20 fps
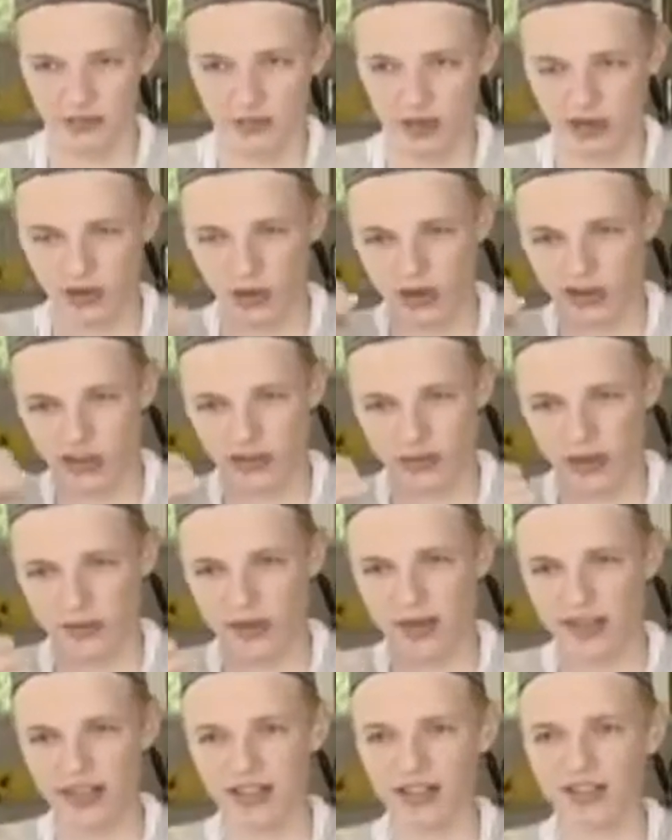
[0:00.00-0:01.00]
was talking to my
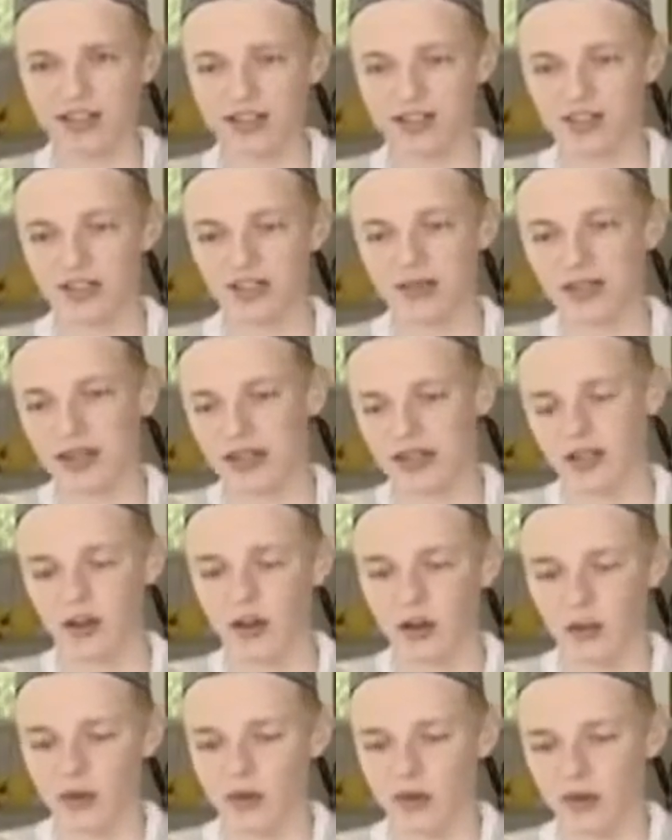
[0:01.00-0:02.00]
mother. He rang the
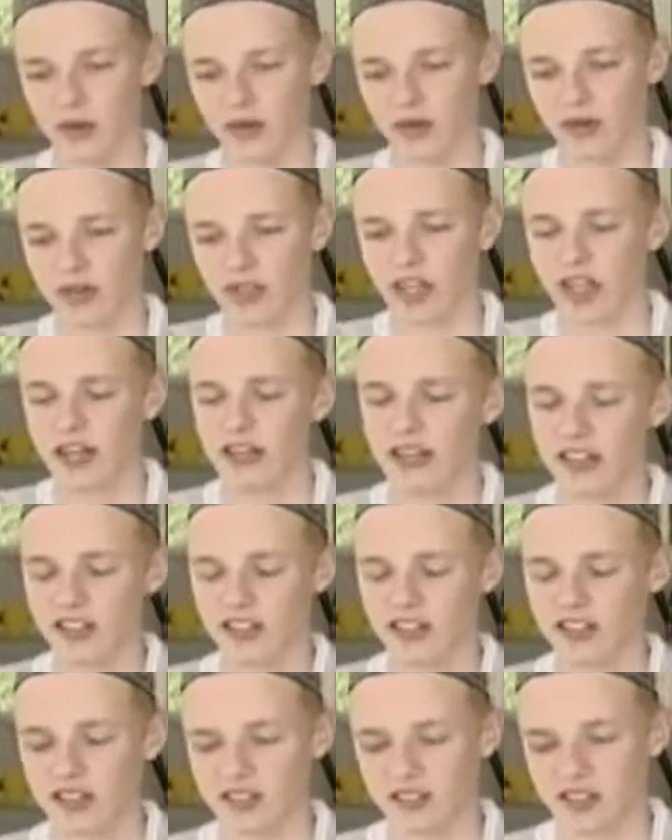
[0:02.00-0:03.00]
home phone. There's
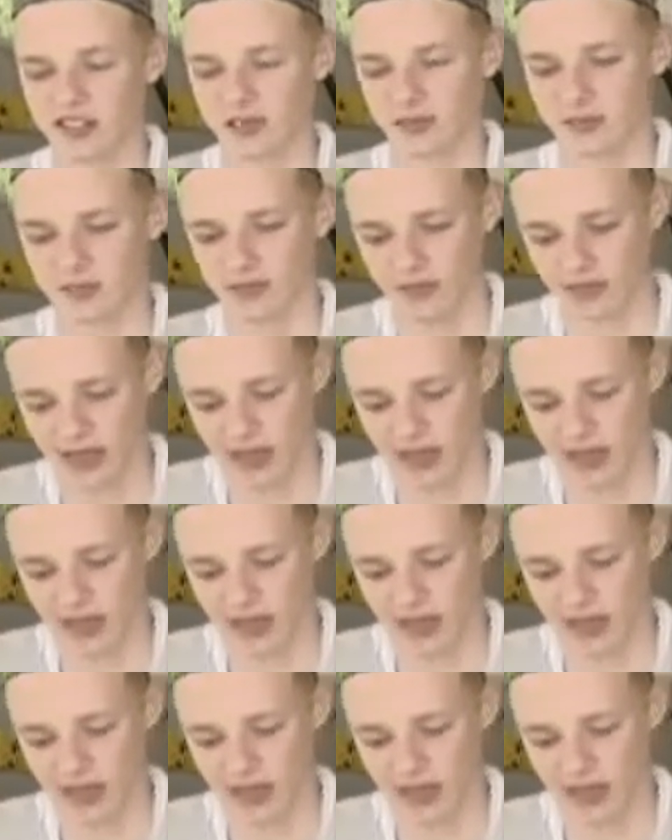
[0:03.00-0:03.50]
some